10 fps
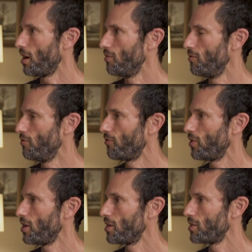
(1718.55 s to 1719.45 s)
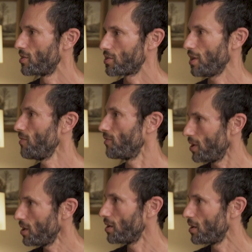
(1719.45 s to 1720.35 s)
of
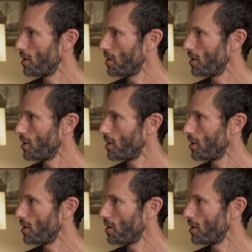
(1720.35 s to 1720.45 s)
slavery.